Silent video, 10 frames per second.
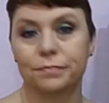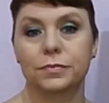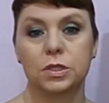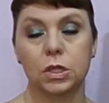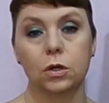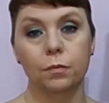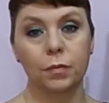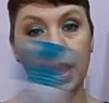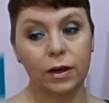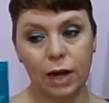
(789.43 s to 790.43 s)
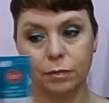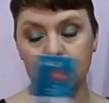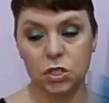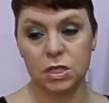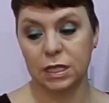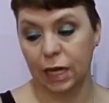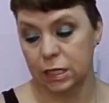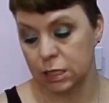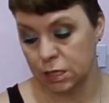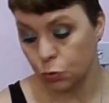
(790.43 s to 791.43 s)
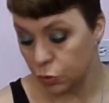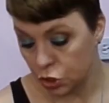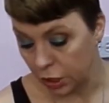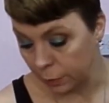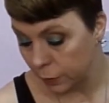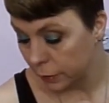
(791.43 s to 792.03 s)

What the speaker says: So I grabbed it just in case because it was cheap.